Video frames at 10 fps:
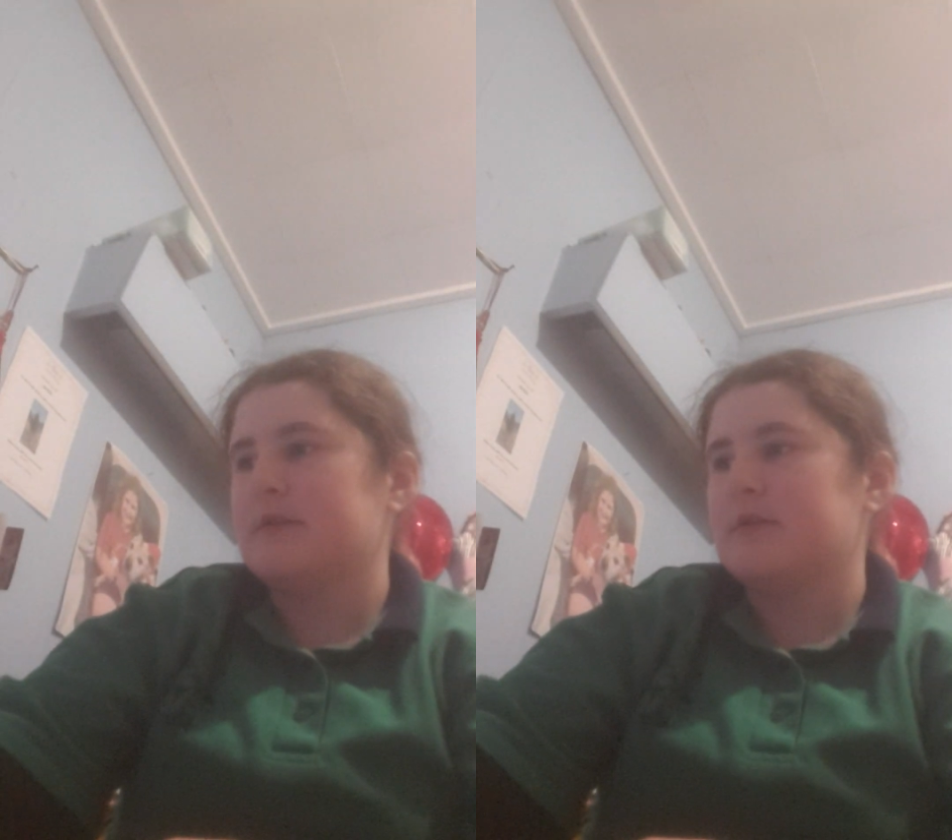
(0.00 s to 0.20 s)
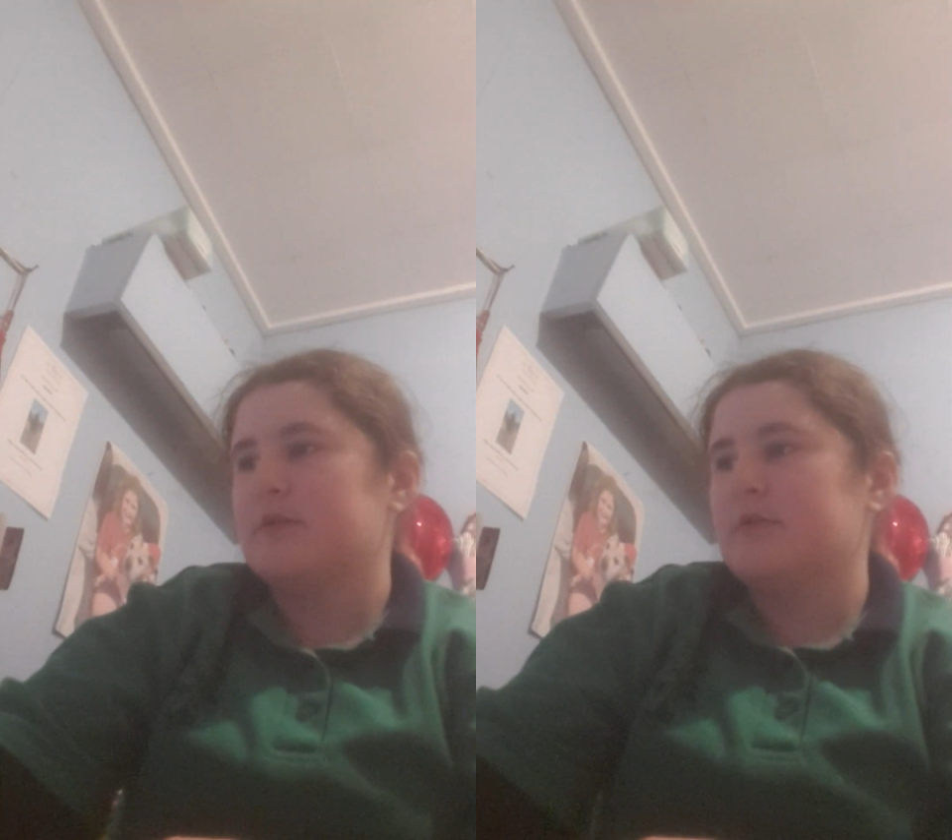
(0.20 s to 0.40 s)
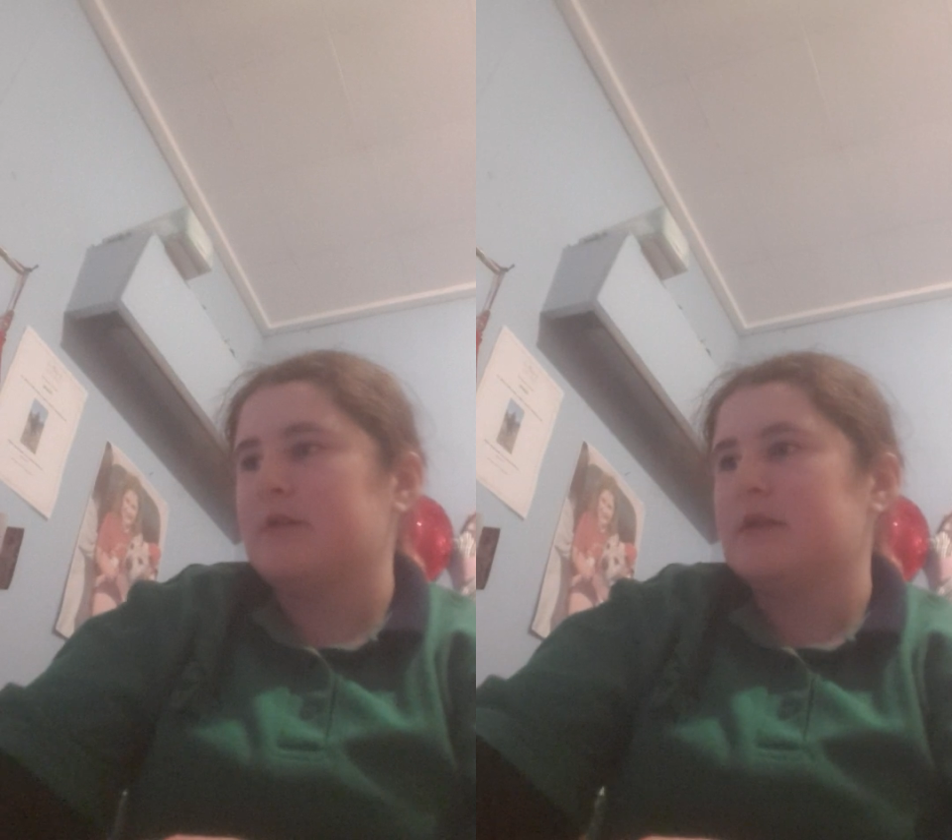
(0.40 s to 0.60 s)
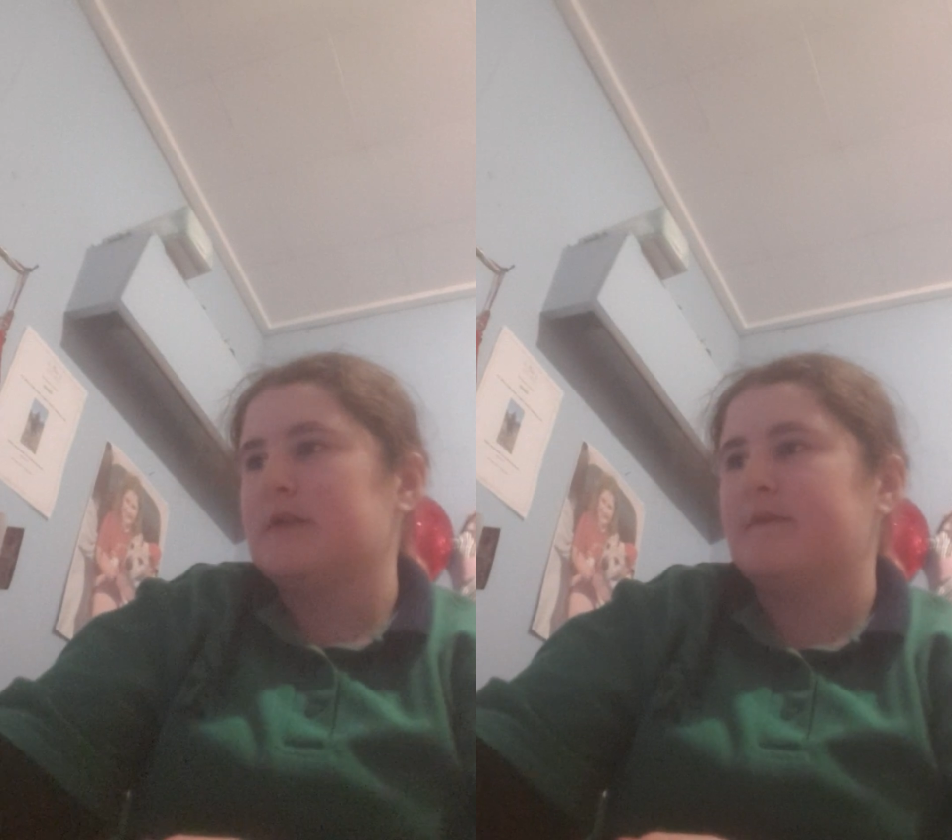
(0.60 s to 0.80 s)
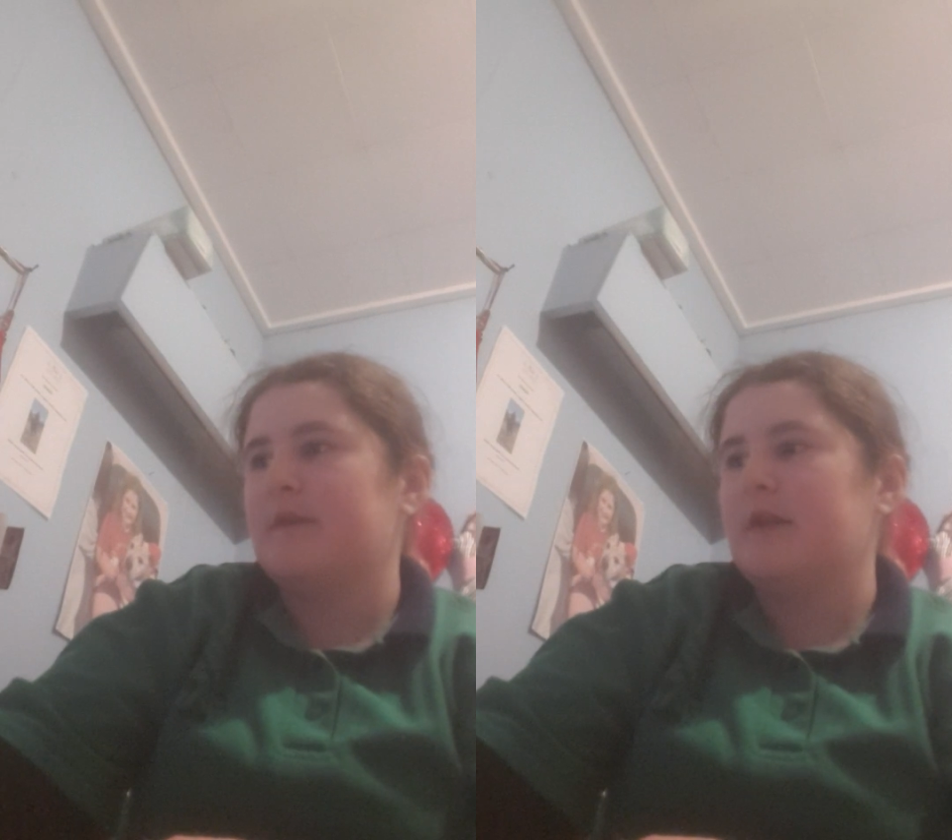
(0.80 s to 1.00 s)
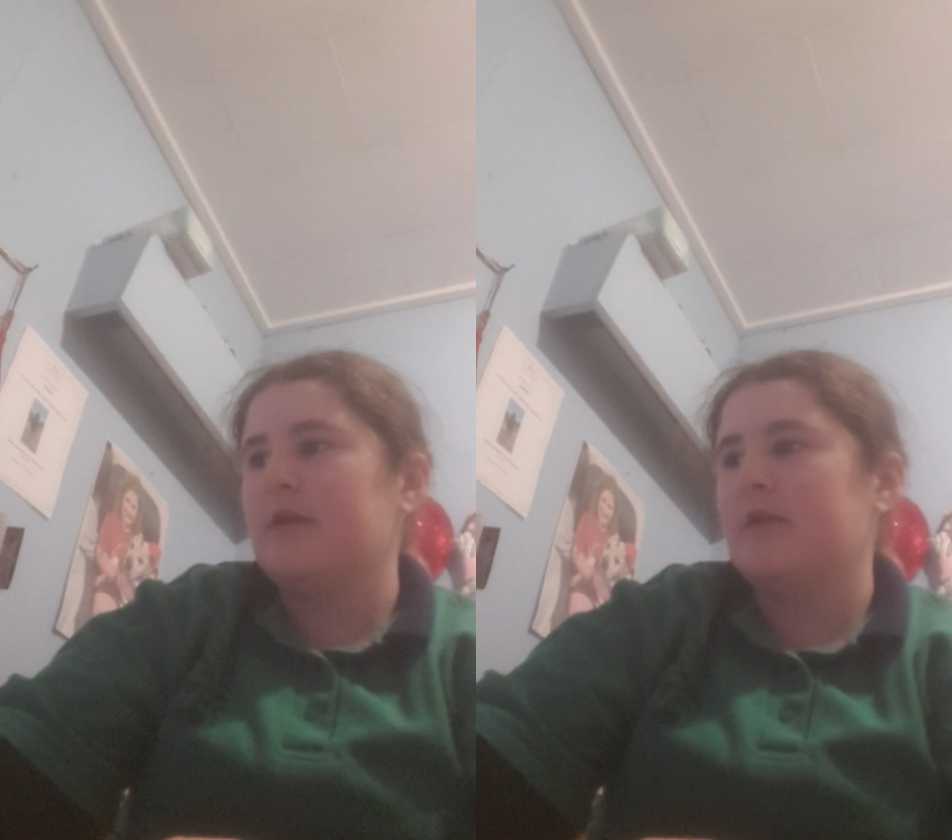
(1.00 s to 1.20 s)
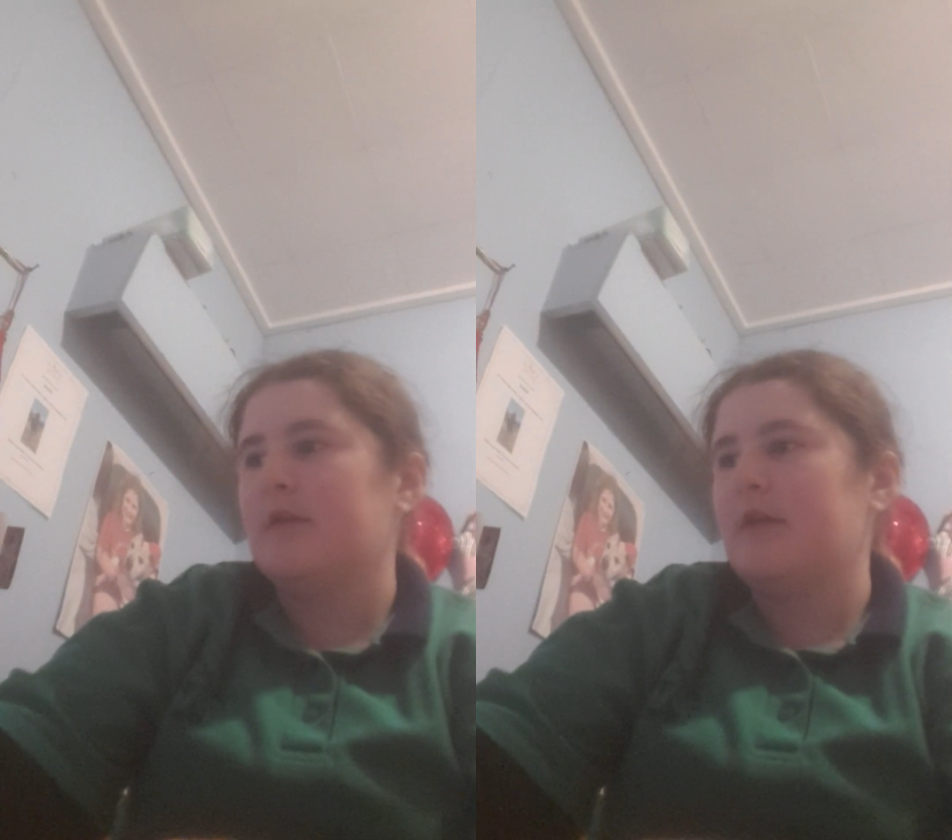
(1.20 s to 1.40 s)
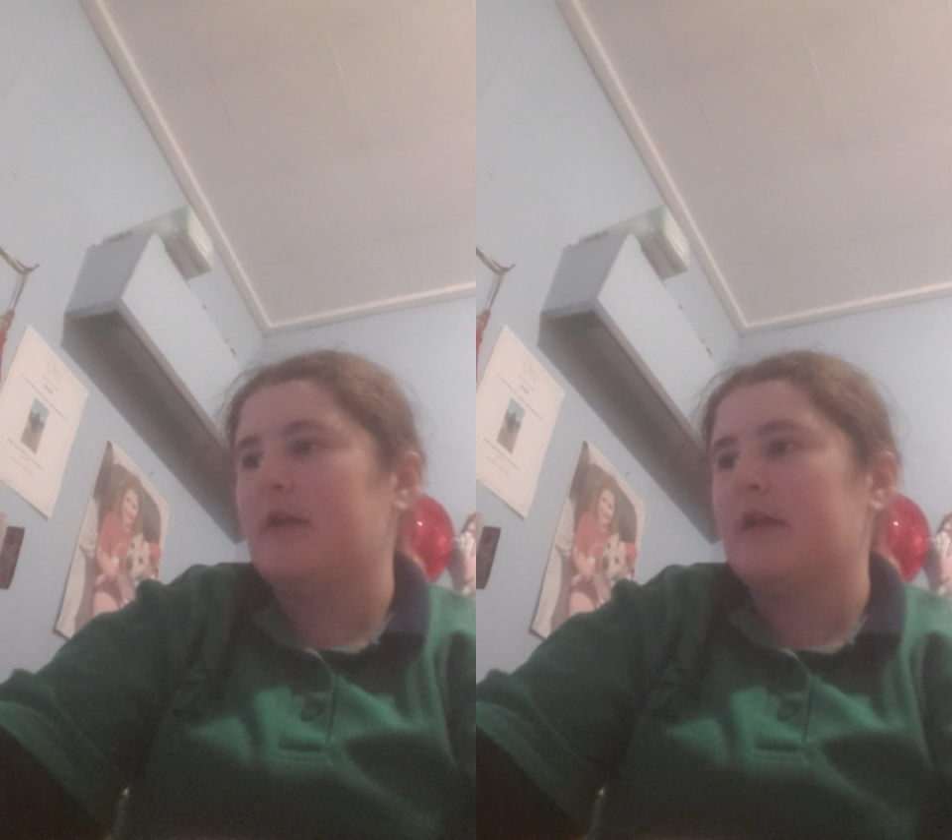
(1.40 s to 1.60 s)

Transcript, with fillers: enjoyed this video,